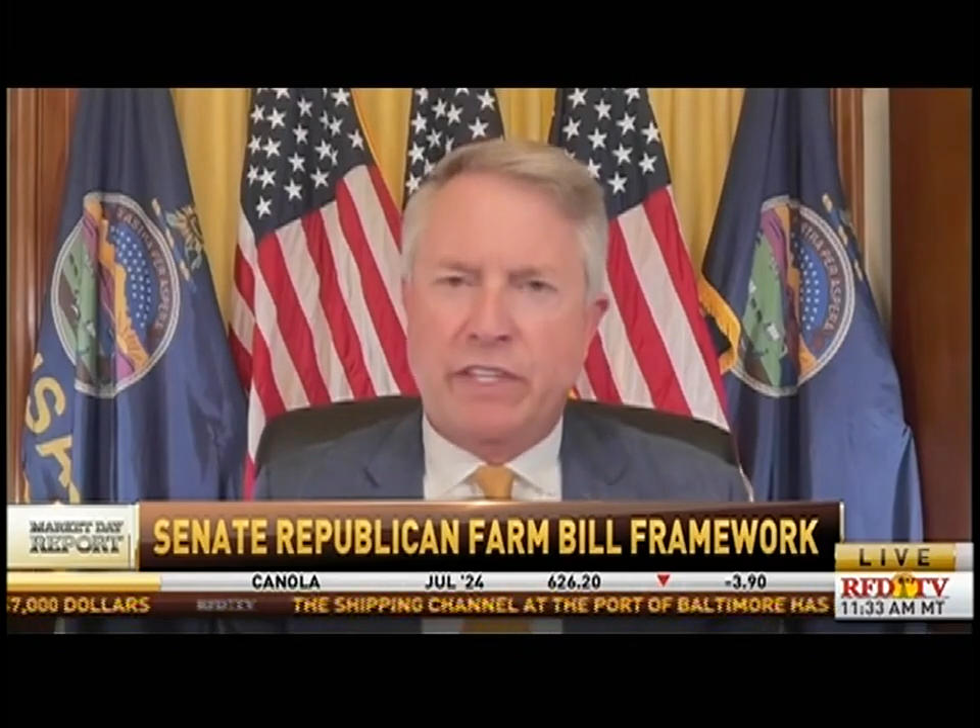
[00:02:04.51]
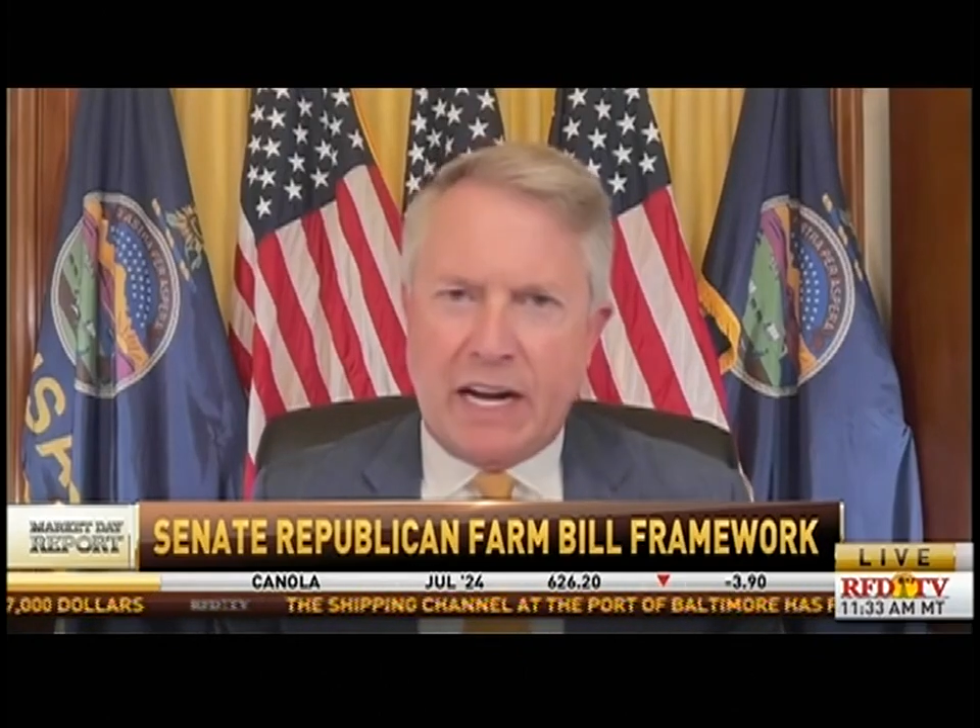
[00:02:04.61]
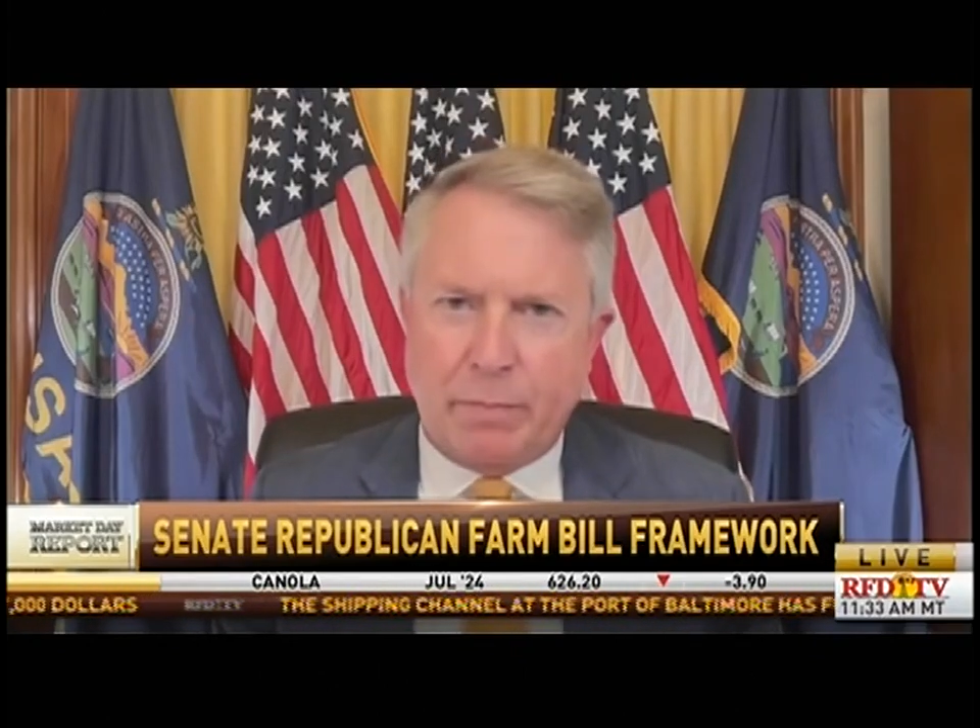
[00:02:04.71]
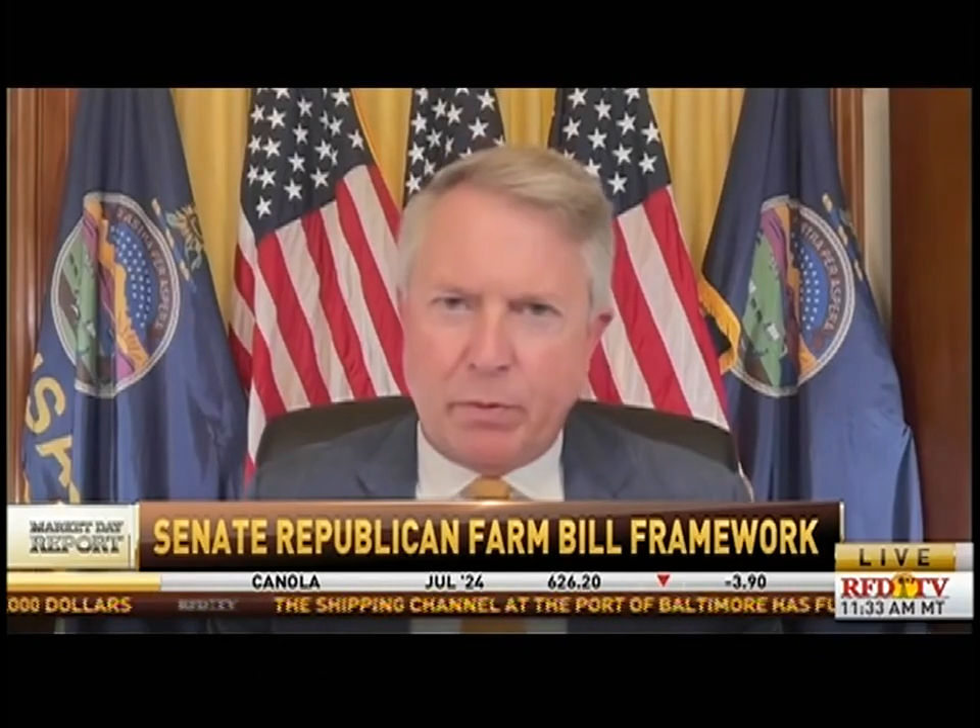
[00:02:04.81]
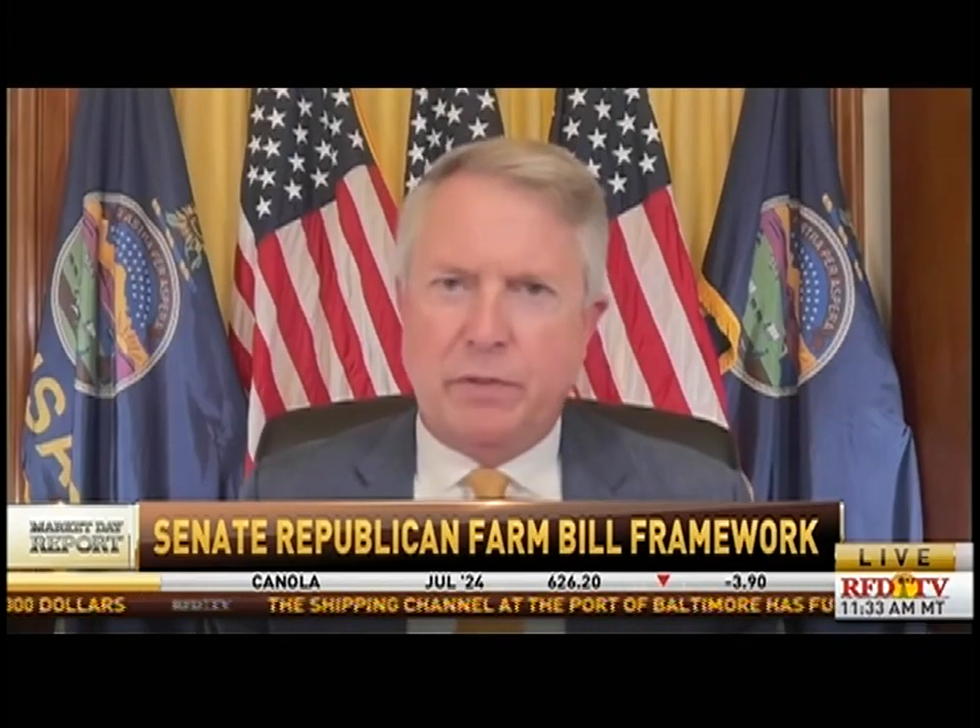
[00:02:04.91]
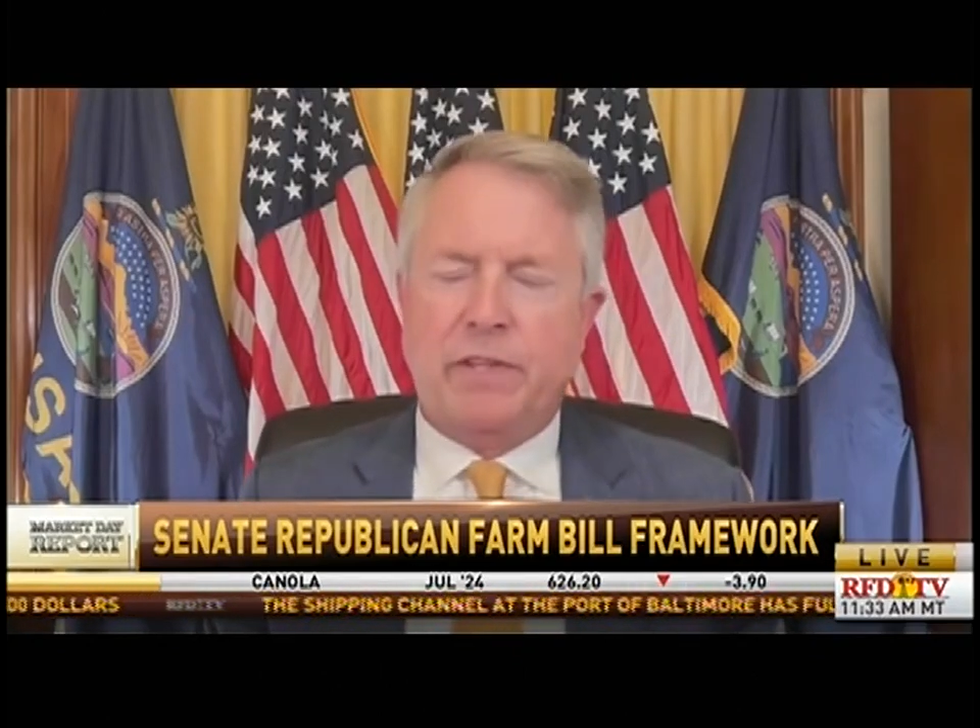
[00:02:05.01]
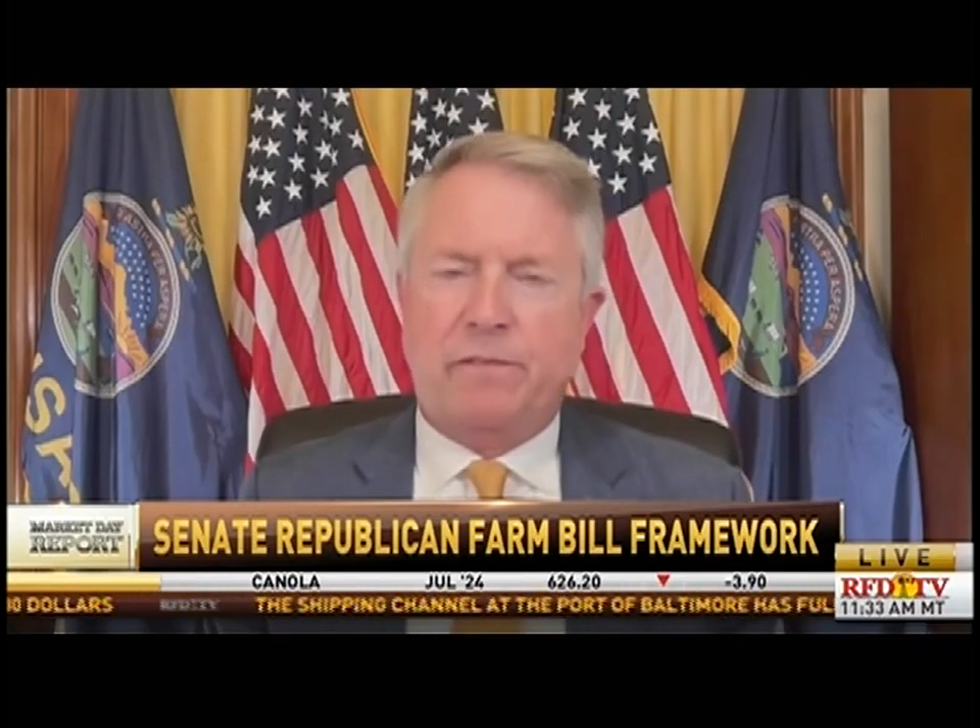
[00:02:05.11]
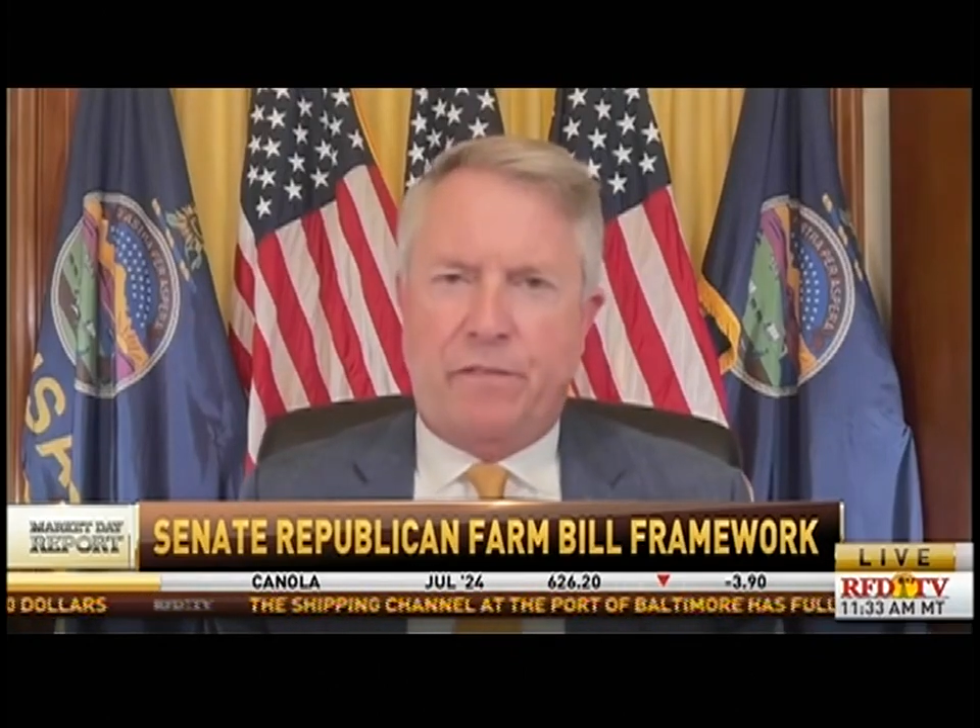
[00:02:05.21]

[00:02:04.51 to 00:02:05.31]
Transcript: doubled the